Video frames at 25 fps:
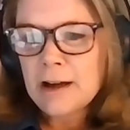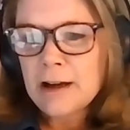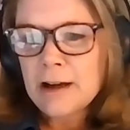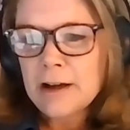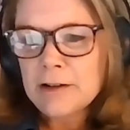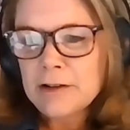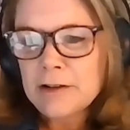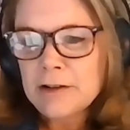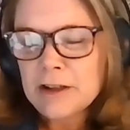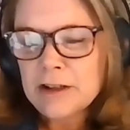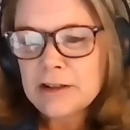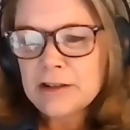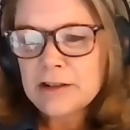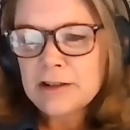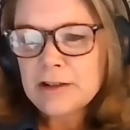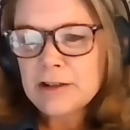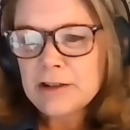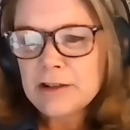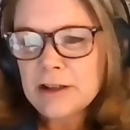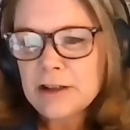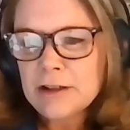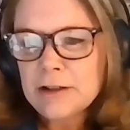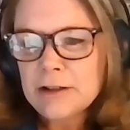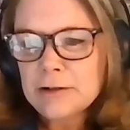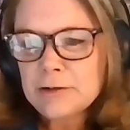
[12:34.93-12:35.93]
uh, the
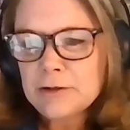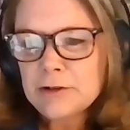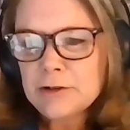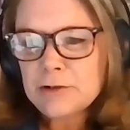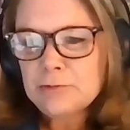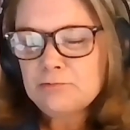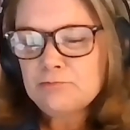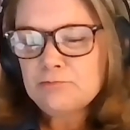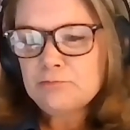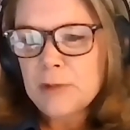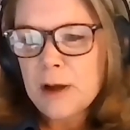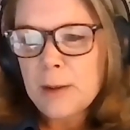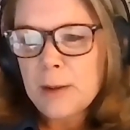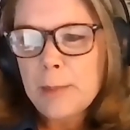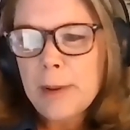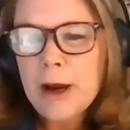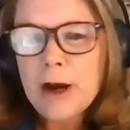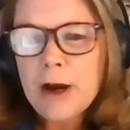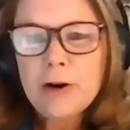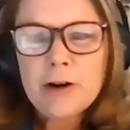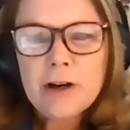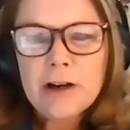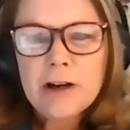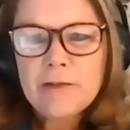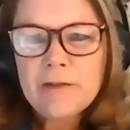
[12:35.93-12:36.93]
the a
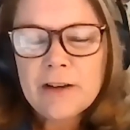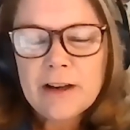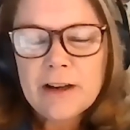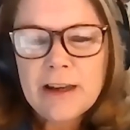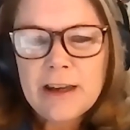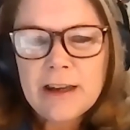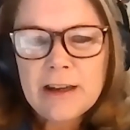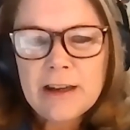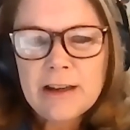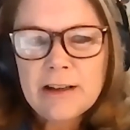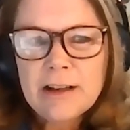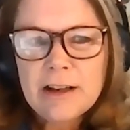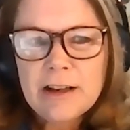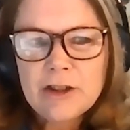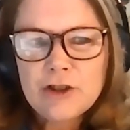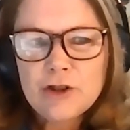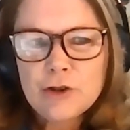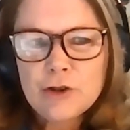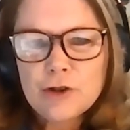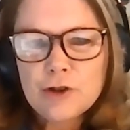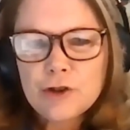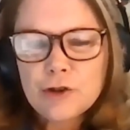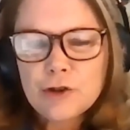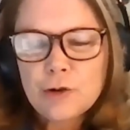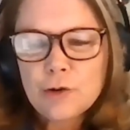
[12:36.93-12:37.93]
parent of a kid at
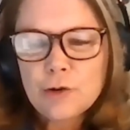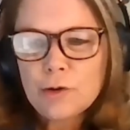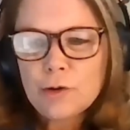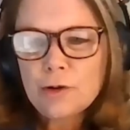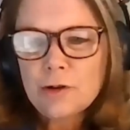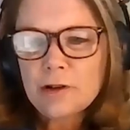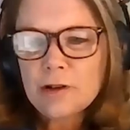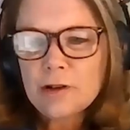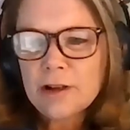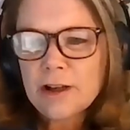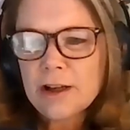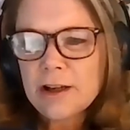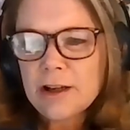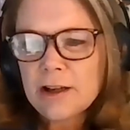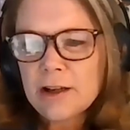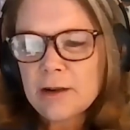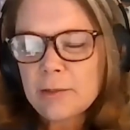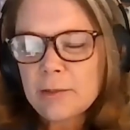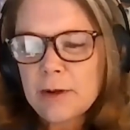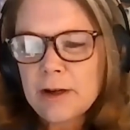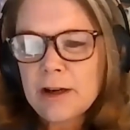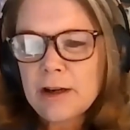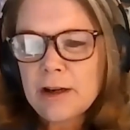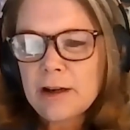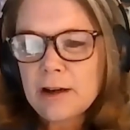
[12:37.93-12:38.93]
your school it
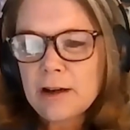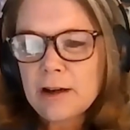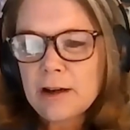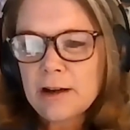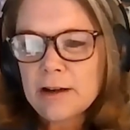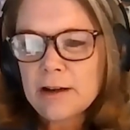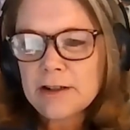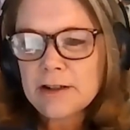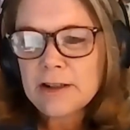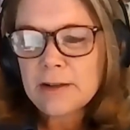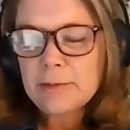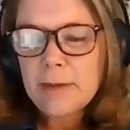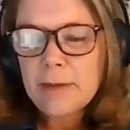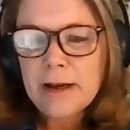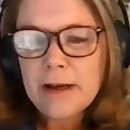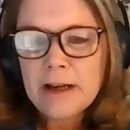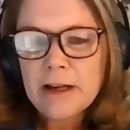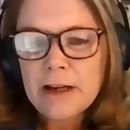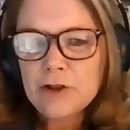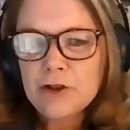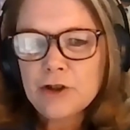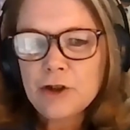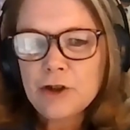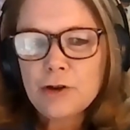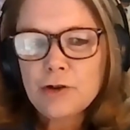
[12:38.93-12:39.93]
could be uh, somebody
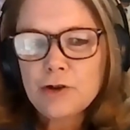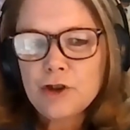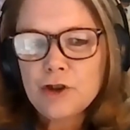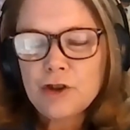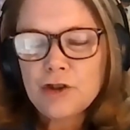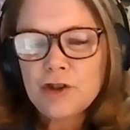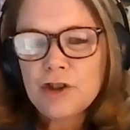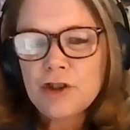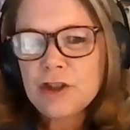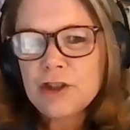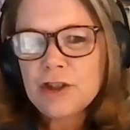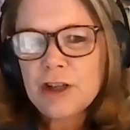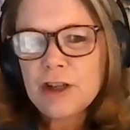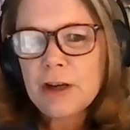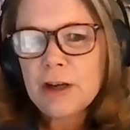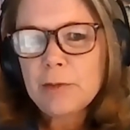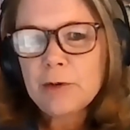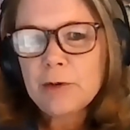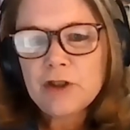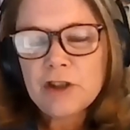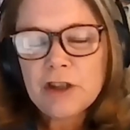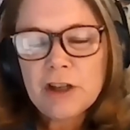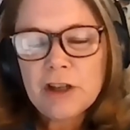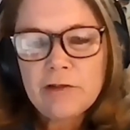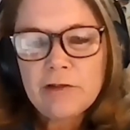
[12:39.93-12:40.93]
at church you just see
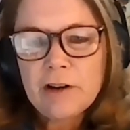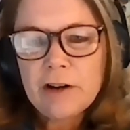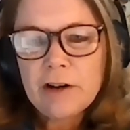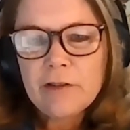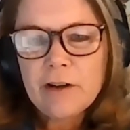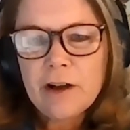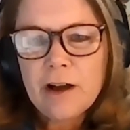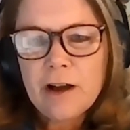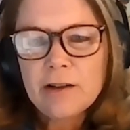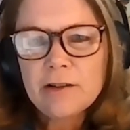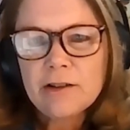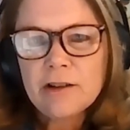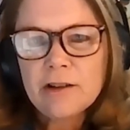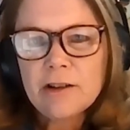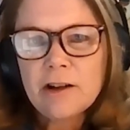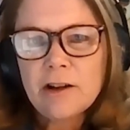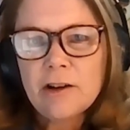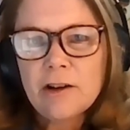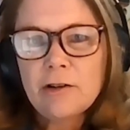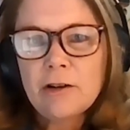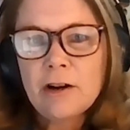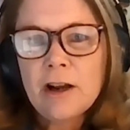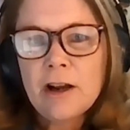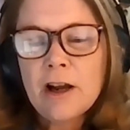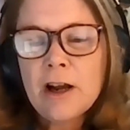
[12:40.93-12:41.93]
but you never have gotten to
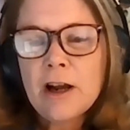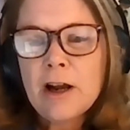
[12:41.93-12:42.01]
know